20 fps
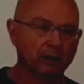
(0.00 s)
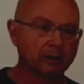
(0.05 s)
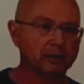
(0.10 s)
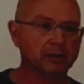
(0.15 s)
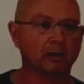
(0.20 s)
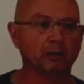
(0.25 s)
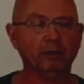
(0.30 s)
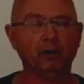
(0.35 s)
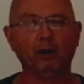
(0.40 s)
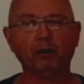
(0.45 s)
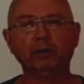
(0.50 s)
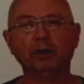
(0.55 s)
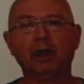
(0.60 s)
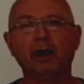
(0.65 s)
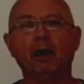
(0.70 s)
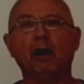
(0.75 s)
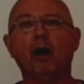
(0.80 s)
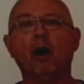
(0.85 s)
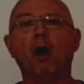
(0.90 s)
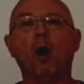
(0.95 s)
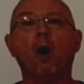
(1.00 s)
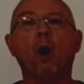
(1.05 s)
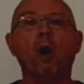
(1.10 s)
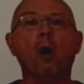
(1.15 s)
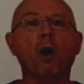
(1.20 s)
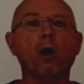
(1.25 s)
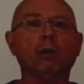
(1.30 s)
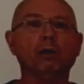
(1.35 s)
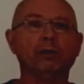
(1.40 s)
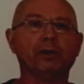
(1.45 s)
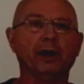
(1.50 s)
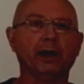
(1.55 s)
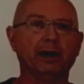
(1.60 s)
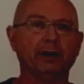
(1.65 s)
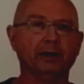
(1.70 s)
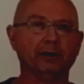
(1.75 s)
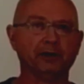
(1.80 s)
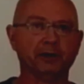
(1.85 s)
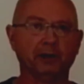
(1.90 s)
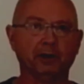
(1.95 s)
So not all the
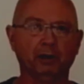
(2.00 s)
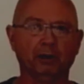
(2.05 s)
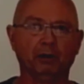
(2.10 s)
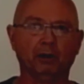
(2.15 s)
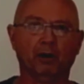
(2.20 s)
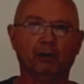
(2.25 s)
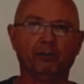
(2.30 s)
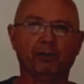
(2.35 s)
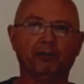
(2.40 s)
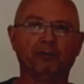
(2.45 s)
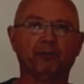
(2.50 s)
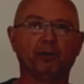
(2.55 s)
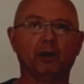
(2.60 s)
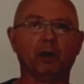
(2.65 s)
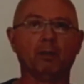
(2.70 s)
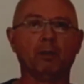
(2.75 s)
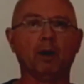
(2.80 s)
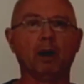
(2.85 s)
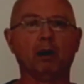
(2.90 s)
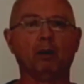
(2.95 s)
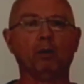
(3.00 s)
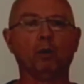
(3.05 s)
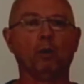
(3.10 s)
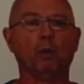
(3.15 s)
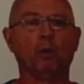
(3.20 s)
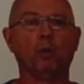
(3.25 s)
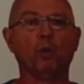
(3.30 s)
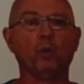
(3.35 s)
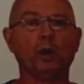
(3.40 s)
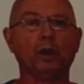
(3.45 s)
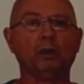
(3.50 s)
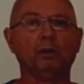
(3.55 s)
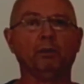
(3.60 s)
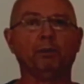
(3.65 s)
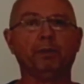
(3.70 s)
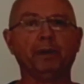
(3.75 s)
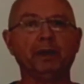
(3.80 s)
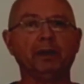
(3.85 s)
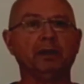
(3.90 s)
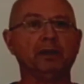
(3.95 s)
energy of the forearm
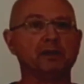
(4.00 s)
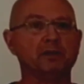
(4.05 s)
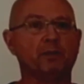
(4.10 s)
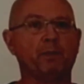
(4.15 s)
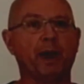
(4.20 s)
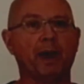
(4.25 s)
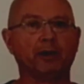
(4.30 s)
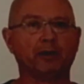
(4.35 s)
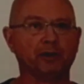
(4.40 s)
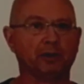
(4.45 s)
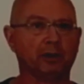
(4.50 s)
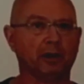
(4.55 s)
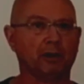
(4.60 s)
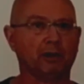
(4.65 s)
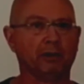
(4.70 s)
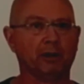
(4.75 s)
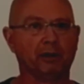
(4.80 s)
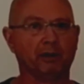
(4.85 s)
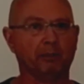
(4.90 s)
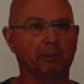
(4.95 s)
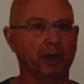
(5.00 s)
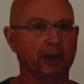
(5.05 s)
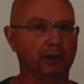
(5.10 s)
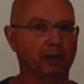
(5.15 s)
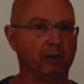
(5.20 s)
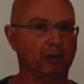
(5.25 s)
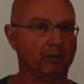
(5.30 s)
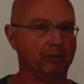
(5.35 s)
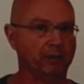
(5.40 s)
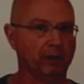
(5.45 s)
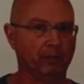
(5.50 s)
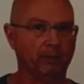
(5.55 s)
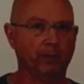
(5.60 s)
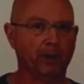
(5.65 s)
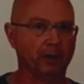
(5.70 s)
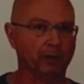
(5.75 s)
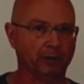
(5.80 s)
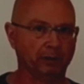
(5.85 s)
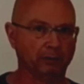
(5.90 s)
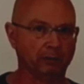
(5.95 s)
will be dispatched into the body of the
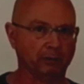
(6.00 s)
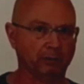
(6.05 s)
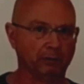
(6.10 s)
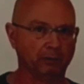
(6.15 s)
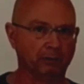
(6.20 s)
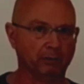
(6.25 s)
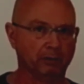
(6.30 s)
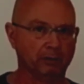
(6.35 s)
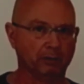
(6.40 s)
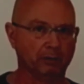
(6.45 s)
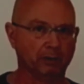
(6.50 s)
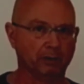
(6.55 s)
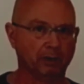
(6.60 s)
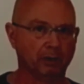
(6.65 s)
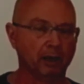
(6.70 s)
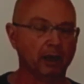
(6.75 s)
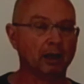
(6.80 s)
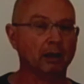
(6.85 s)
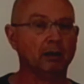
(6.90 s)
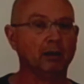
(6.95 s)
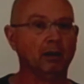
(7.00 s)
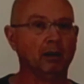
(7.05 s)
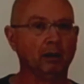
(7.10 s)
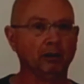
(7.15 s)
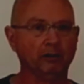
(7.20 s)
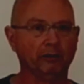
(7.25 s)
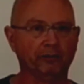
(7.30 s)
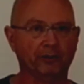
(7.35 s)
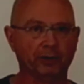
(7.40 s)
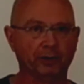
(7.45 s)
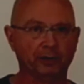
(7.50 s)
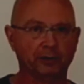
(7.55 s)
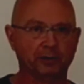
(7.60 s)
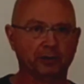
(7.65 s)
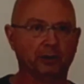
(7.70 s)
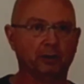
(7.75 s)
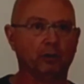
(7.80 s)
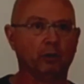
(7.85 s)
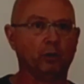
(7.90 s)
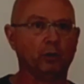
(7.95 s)
opponent a lot of
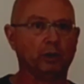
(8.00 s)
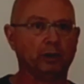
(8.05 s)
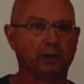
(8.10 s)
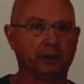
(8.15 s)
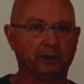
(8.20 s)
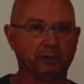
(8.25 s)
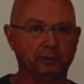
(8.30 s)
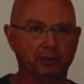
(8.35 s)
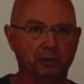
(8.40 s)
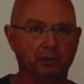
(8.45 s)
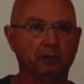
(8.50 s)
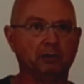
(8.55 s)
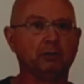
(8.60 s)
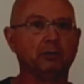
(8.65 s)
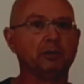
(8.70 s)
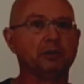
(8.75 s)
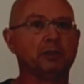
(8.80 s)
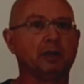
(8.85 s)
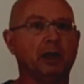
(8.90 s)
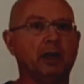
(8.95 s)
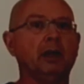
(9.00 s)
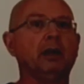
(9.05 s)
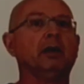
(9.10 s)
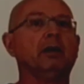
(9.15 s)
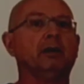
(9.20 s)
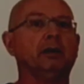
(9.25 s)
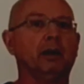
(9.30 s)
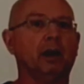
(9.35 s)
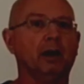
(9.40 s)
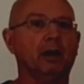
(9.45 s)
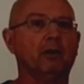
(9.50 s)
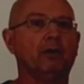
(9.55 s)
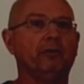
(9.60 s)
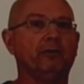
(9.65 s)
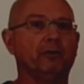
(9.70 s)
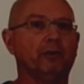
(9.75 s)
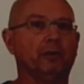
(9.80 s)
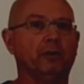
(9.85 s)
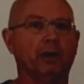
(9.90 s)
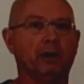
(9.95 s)
energy will continue to stay in our
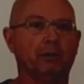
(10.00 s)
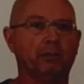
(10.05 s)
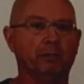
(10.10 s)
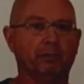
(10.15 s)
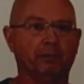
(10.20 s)
form.